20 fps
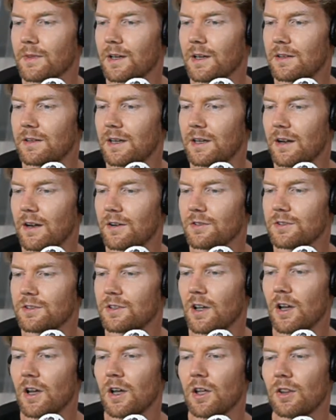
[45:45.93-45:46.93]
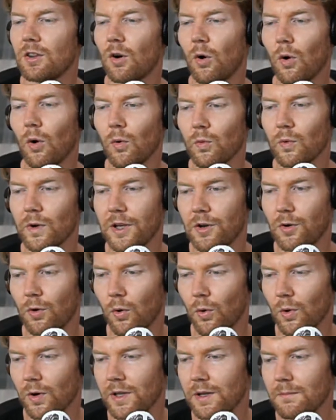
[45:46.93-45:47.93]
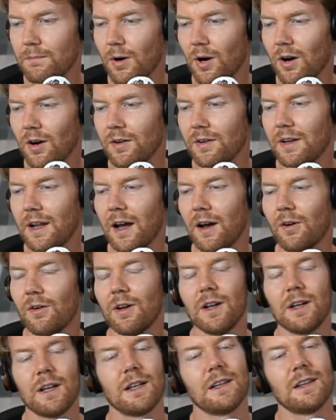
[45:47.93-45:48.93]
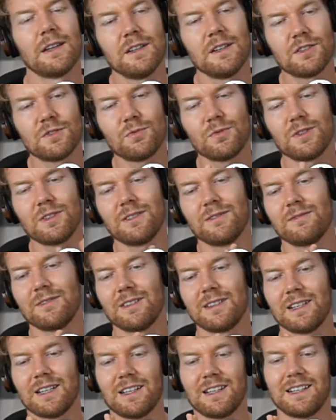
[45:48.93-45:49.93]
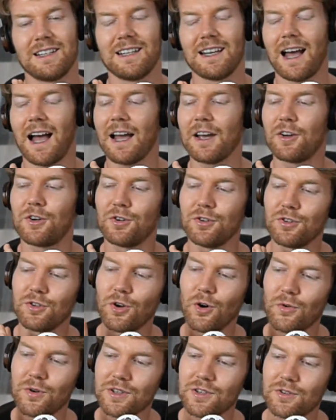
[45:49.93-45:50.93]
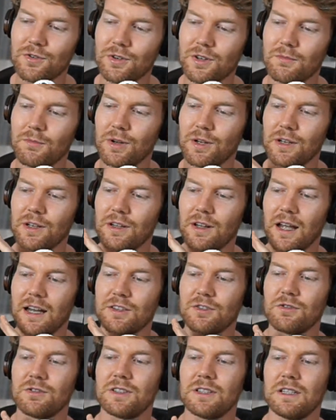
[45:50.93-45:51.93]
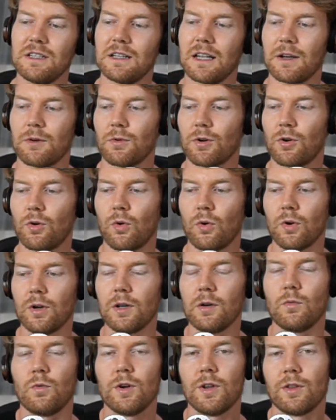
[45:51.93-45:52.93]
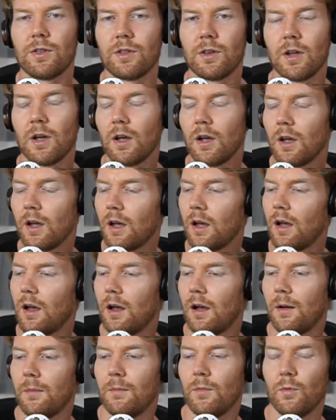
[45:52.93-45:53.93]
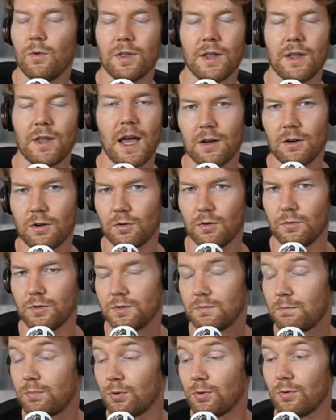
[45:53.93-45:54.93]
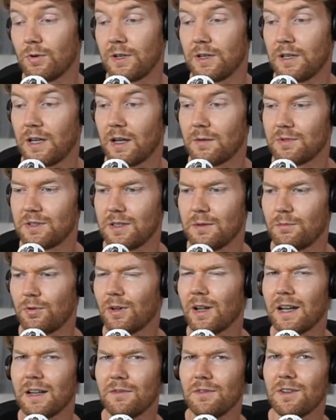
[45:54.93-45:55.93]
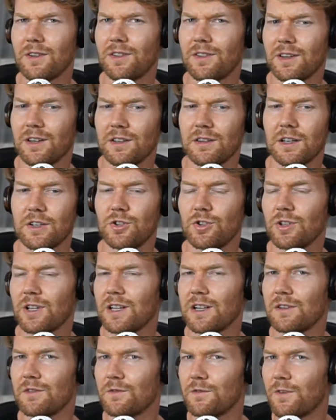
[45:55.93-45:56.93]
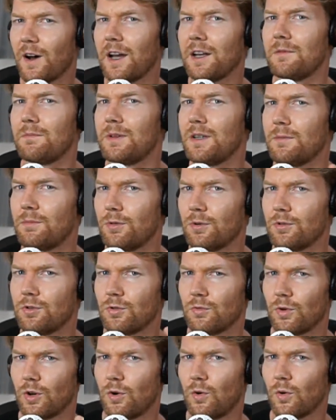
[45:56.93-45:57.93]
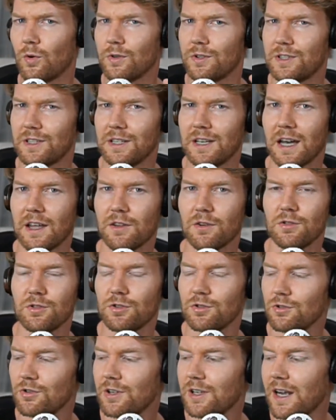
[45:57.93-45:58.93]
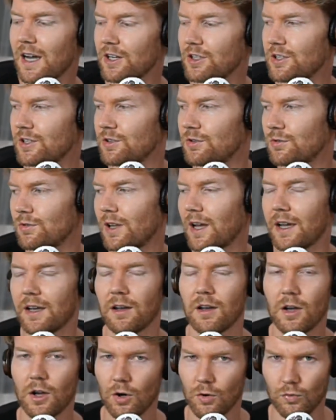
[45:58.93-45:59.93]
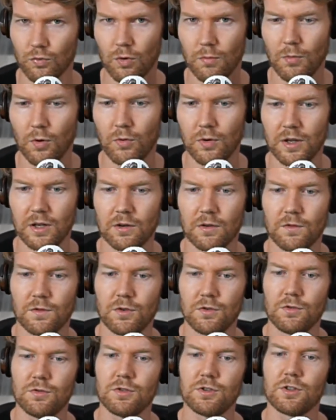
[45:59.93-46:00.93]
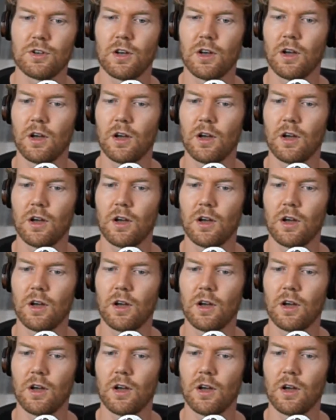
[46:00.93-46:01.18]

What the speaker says: There's the whole recording part. Now, this one, I could go into it, but as you've seen, like recording with Anchor was pretty damn simple. I even think that you can invite people to record together, so you can actually do like remote interviews